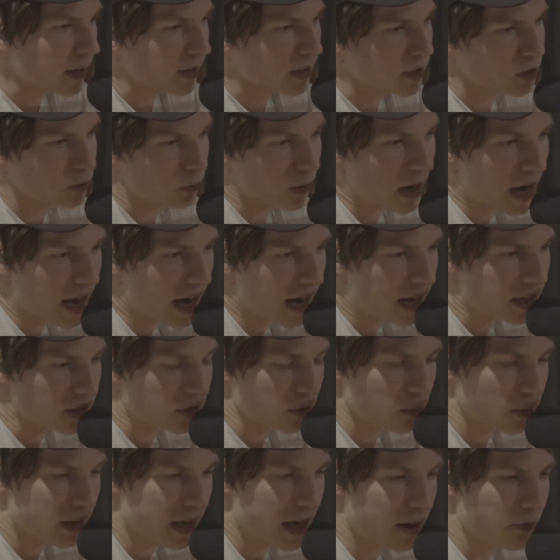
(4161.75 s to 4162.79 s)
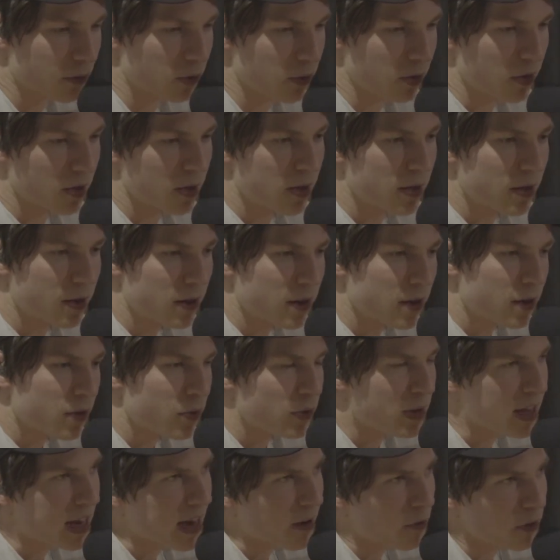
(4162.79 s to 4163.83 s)
get this raise or whatever,
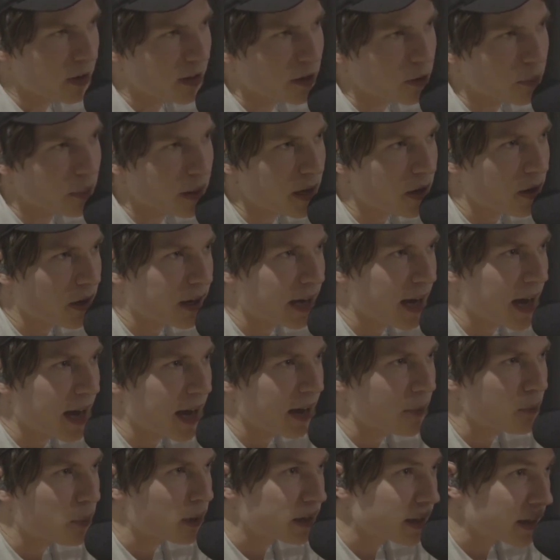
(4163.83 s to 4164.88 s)
then everything will be okay.